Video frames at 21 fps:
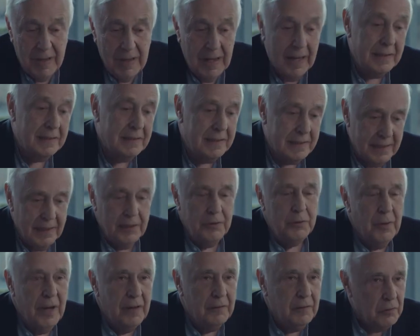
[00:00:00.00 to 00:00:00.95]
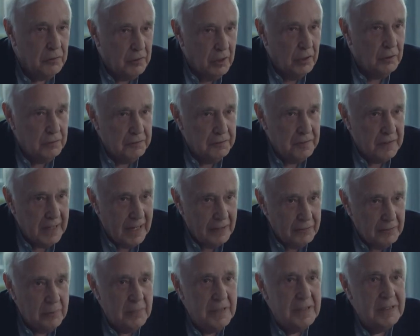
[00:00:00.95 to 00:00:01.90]
And so you have a role for
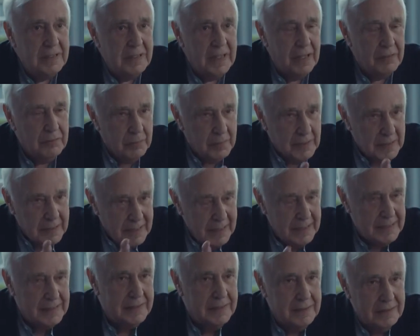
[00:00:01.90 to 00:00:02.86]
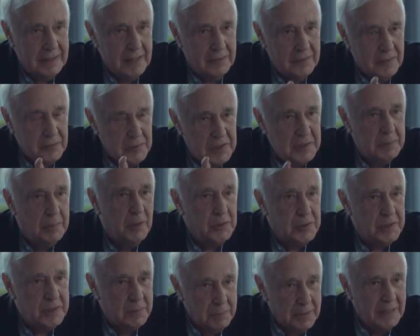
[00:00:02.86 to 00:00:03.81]
government. Government has to have a
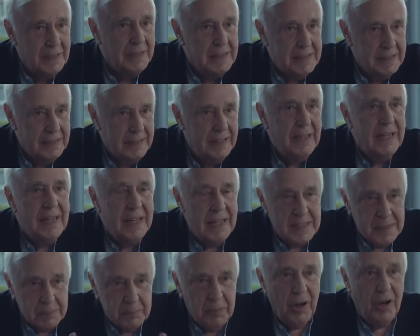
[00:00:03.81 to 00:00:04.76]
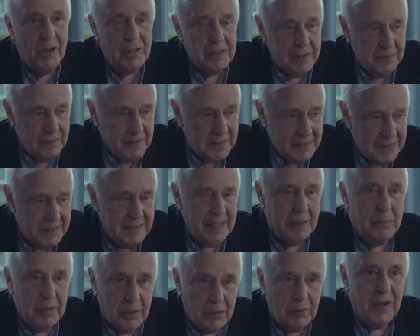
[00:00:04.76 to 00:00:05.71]
responsibility as part of its
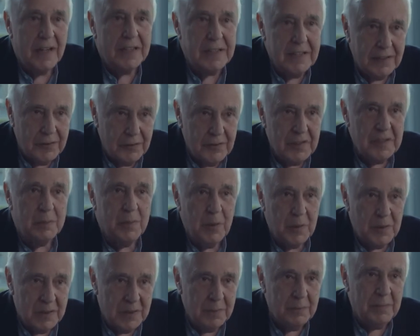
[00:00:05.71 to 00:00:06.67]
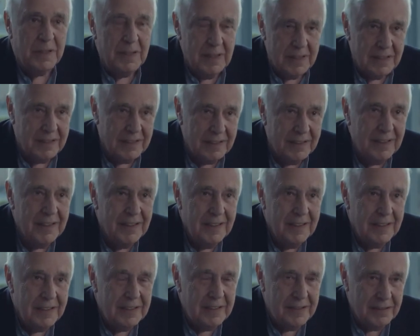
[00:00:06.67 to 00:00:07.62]
democratic responsibility
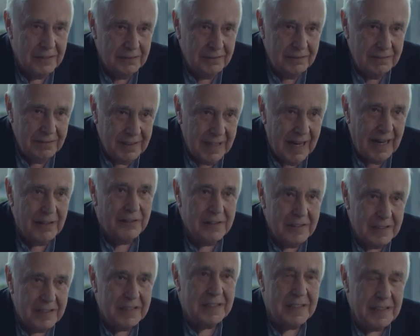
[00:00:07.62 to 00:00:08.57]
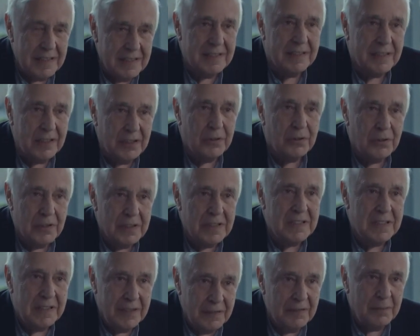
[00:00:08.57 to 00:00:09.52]
to guarantee
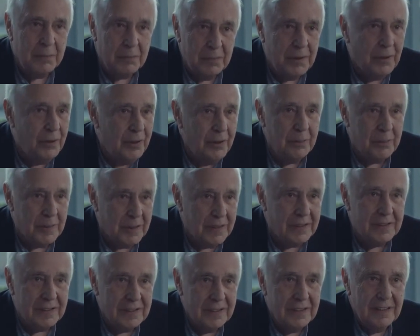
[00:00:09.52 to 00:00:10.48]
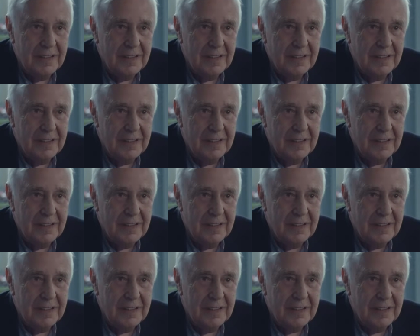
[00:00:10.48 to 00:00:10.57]
security of employment.